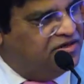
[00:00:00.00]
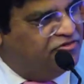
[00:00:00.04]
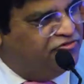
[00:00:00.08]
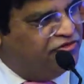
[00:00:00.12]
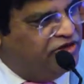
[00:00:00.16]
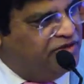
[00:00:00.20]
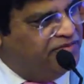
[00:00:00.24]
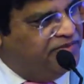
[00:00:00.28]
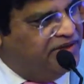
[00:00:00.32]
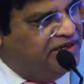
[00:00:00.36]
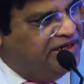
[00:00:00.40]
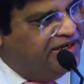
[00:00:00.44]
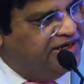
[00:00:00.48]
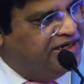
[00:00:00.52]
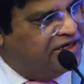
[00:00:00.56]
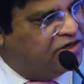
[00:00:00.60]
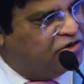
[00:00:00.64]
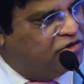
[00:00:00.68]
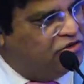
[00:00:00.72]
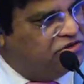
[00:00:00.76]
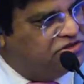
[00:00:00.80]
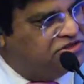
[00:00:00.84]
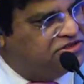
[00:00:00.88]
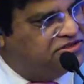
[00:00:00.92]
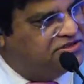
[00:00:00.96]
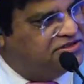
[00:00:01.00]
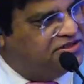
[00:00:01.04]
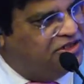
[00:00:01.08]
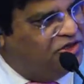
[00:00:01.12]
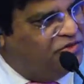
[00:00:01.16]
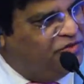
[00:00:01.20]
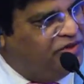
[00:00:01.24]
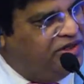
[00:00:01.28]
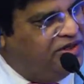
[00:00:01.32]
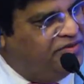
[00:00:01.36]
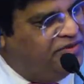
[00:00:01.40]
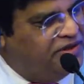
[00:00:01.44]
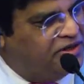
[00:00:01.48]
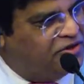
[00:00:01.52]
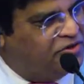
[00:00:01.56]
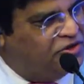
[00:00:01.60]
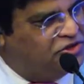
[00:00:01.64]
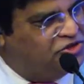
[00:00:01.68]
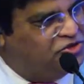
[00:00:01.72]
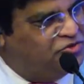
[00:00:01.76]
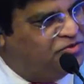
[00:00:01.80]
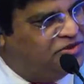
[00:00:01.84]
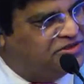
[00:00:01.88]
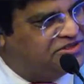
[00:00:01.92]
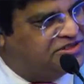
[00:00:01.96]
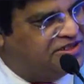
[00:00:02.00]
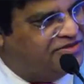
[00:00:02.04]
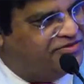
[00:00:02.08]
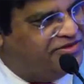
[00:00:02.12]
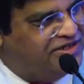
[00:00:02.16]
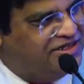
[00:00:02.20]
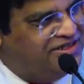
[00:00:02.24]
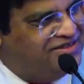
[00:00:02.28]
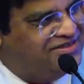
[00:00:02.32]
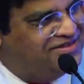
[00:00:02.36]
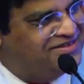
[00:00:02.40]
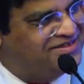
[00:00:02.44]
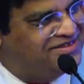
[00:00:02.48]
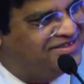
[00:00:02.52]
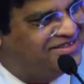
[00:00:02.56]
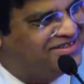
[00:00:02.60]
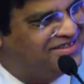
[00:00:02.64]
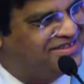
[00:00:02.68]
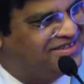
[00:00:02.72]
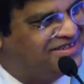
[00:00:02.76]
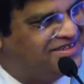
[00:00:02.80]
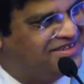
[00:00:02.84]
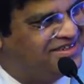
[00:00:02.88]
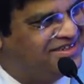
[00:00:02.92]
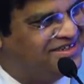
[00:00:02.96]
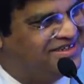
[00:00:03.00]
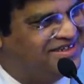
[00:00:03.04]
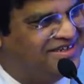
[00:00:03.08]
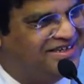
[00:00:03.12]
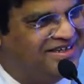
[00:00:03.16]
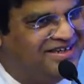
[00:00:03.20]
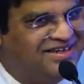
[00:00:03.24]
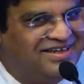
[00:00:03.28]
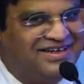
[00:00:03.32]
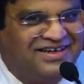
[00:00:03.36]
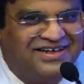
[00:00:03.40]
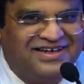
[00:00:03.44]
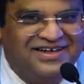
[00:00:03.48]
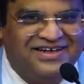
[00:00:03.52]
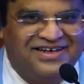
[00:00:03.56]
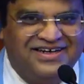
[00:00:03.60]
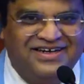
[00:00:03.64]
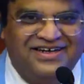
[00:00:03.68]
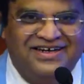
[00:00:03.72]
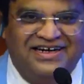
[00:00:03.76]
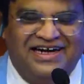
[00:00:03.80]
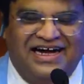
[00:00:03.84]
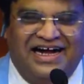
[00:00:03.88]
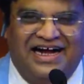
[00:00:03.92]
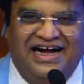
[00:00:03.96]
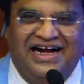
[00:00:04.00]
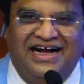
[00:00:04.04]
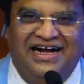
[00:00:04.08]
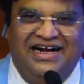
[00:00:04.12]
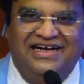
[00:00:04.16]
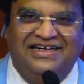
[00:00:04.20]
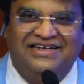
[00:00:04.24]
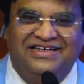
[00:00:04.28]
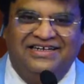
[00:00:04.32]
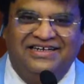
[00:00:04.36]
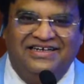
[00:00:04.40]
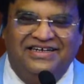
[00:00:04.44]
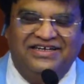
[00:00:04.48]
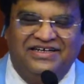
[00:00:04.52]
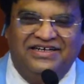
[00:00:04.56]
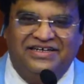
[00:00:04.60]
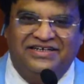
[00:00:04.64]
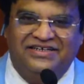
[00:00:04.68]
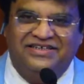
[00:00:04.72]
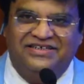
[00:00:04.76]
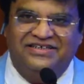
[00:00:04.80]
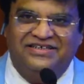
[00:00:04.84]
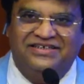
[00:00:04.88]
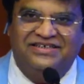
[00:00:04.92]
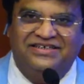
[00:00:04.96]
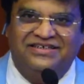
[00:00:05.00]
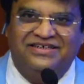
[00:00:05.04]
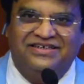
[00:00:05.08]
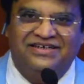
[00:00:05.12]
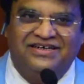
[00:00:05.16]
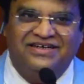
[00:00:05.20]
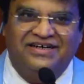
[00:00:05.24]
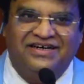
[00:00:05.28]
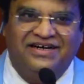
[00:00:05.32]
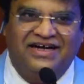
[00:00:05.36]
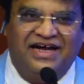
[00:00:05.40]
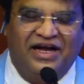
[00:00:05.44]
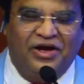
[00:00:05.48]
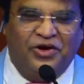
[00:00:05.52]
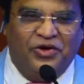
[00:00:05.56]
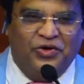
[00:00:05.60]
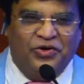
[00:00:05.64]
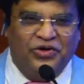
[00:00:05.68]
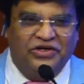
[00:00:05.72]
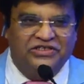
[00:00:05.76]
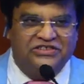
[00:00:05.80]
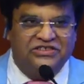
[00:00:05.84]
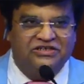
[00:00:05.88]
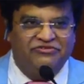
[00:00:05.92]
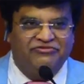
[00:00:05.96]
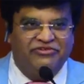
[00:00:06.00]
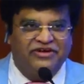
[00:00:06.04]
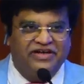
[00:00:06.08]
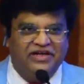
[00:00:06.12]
1 million echoes. How many echoes you must have done? And echo is a